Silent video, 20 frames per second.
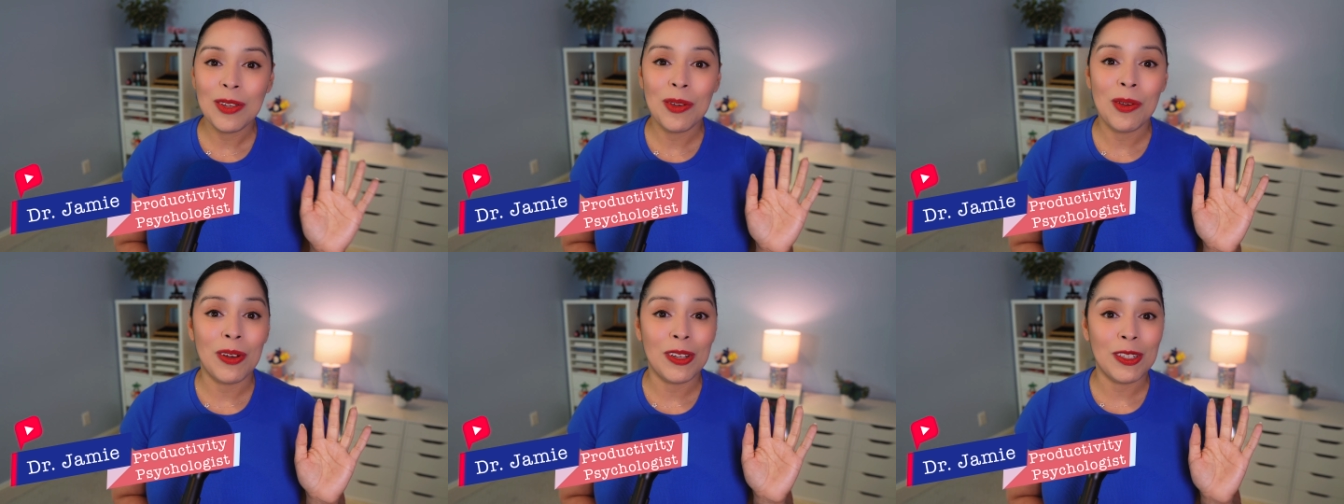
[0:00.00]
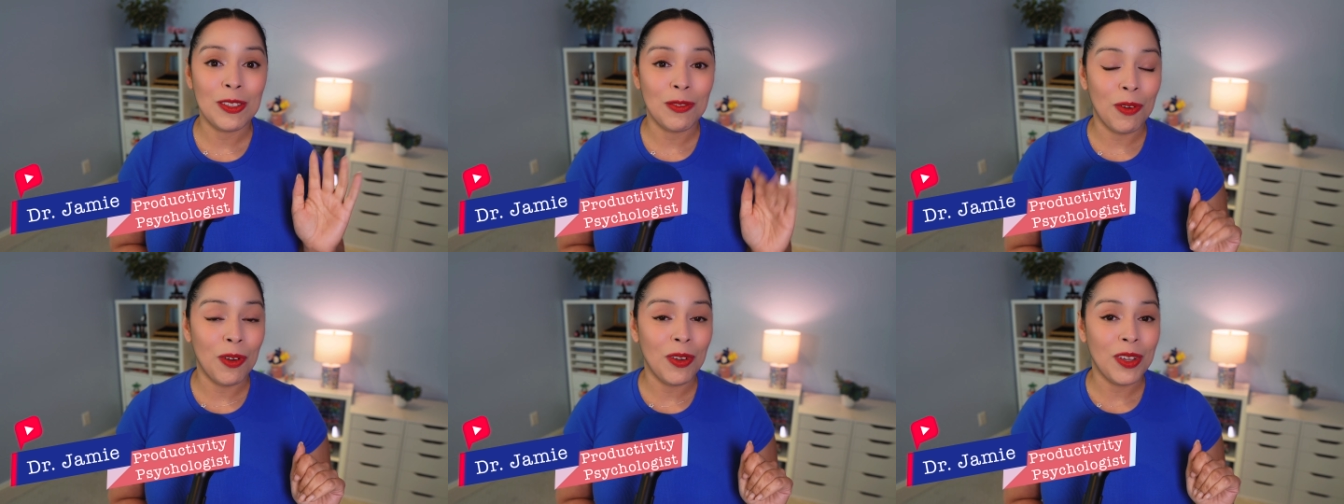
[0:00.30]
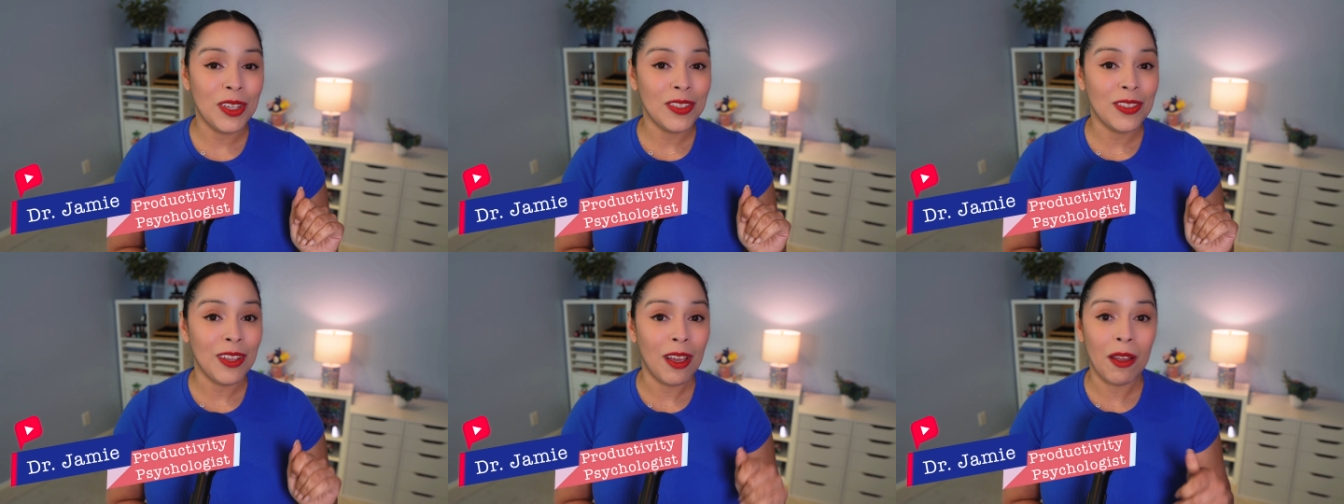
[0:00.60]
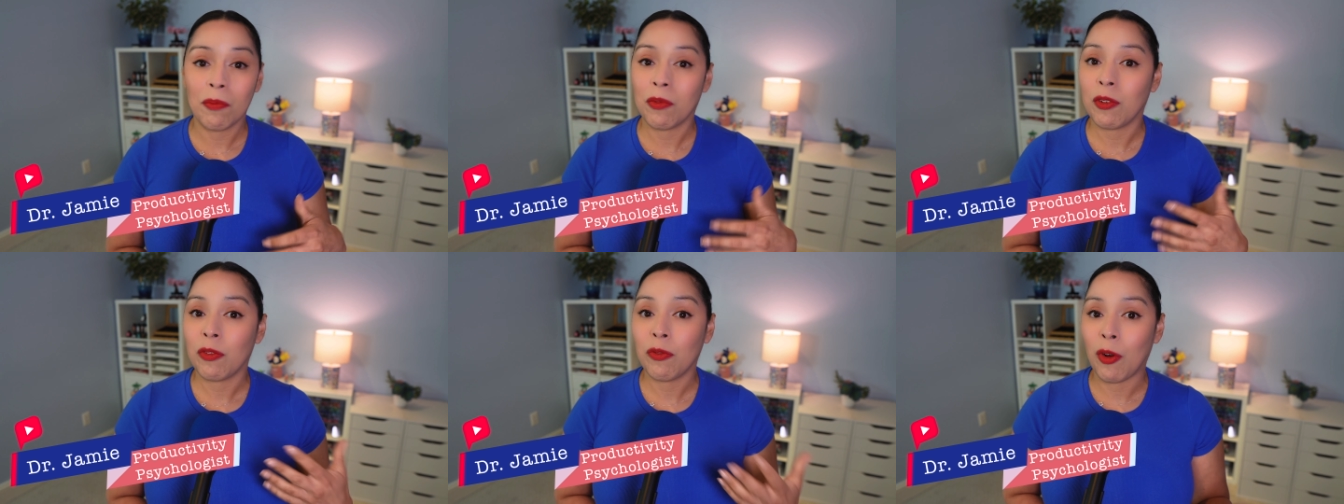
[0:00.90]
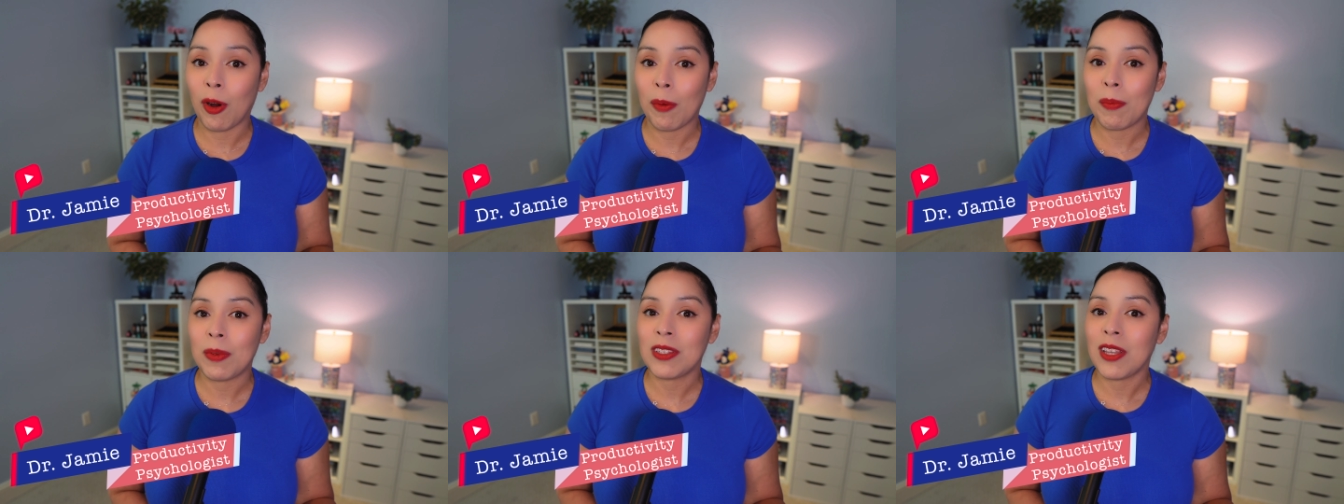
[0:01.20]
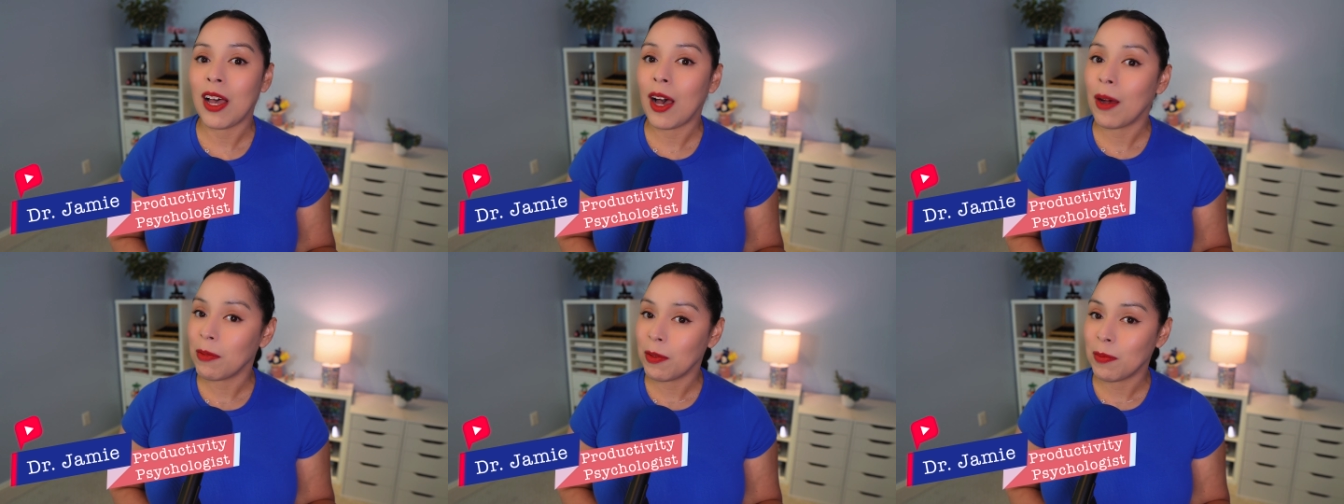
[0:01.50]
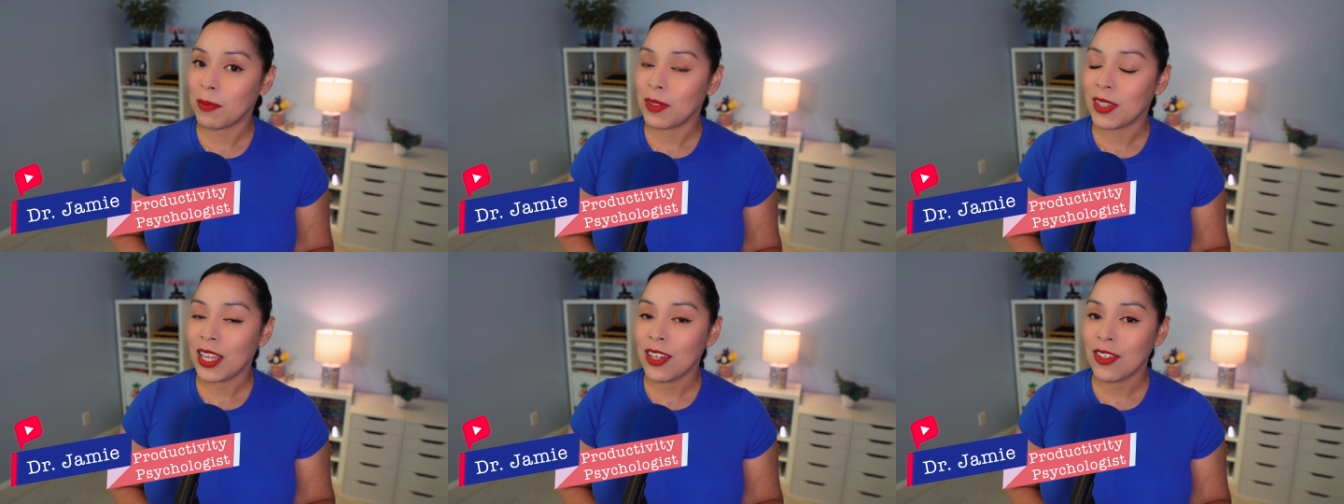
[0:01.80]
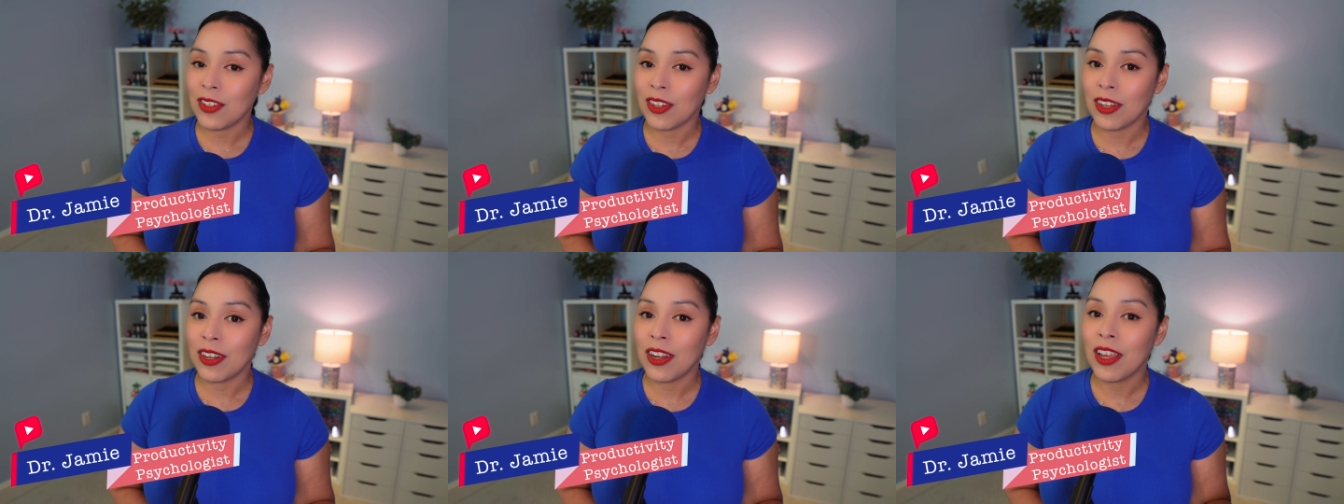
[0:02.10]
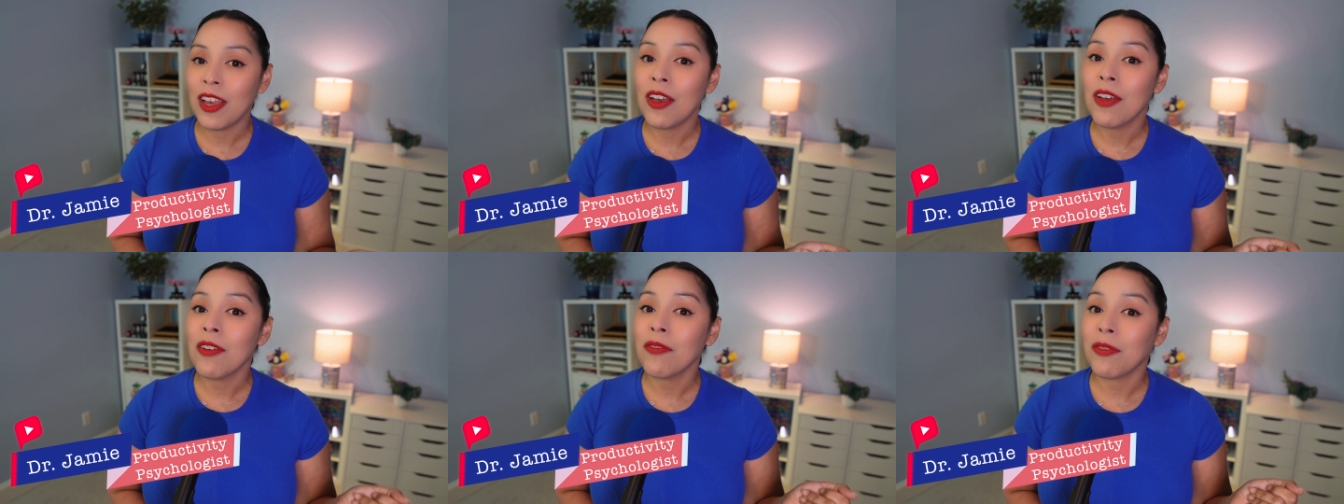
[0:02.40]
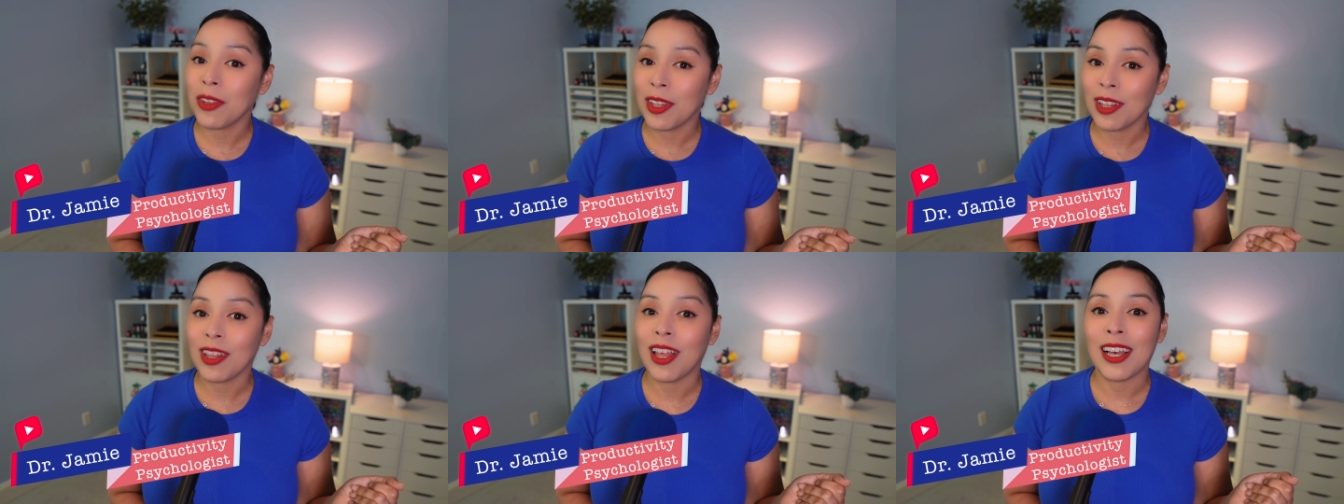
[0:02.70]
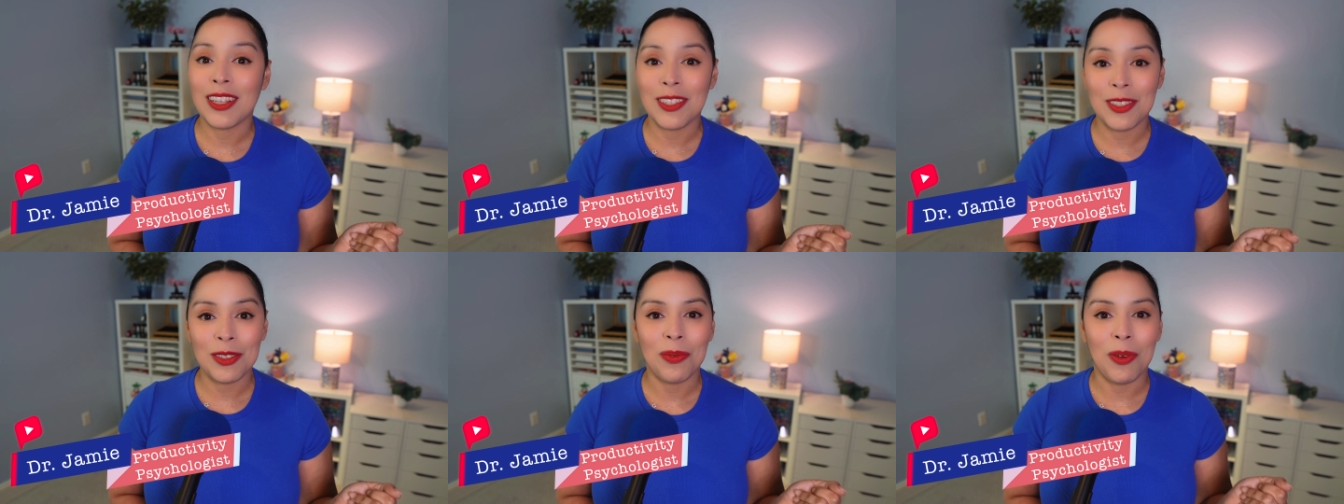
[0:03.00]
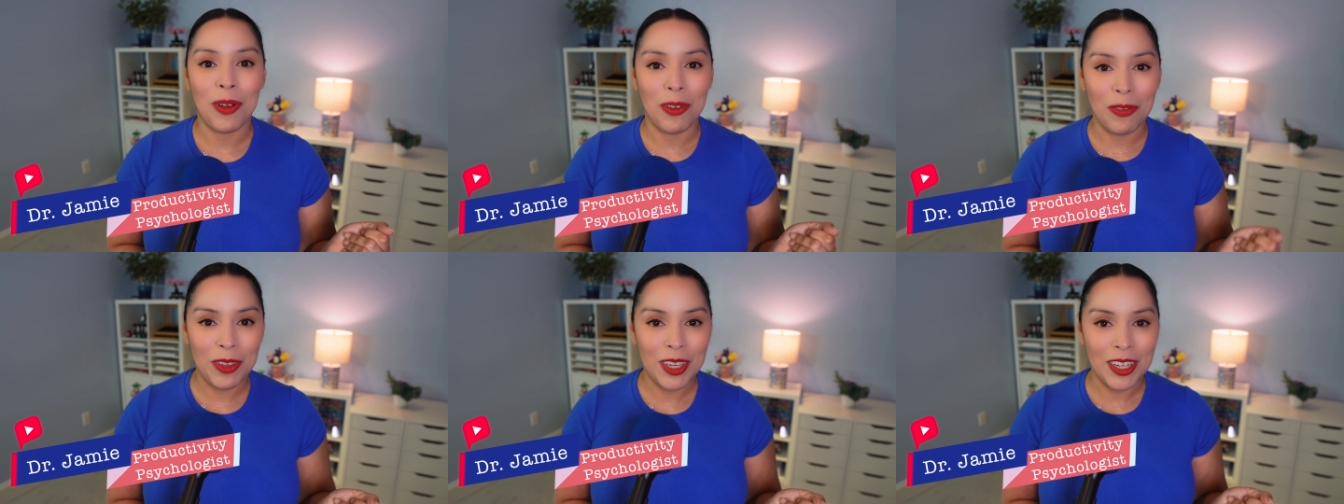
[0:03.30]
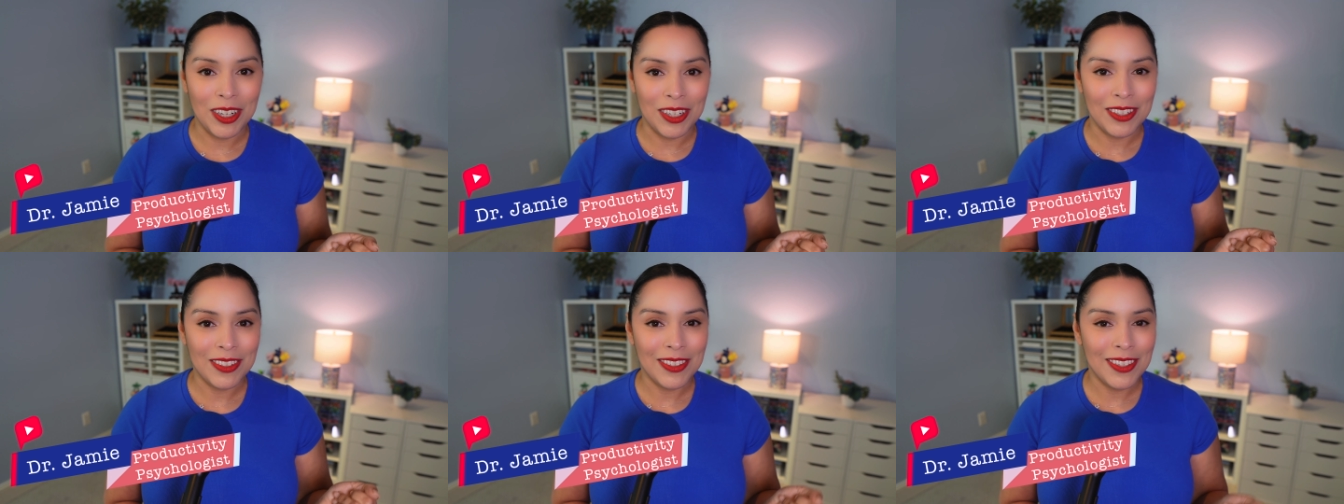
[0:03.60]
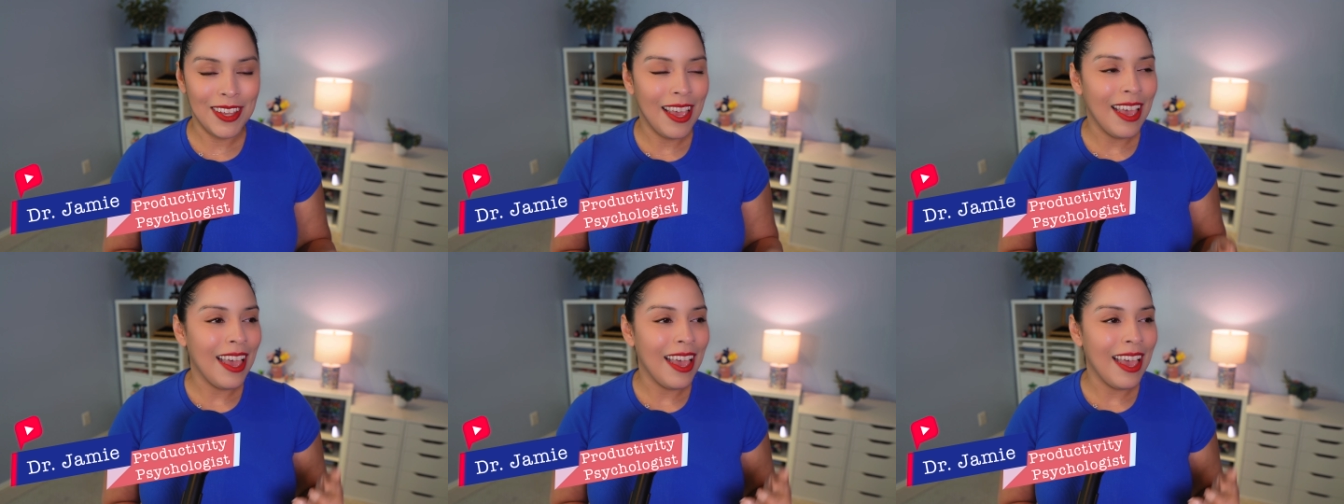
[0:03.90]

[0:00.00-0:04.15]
who has focused on performance optimization for the last 12 years.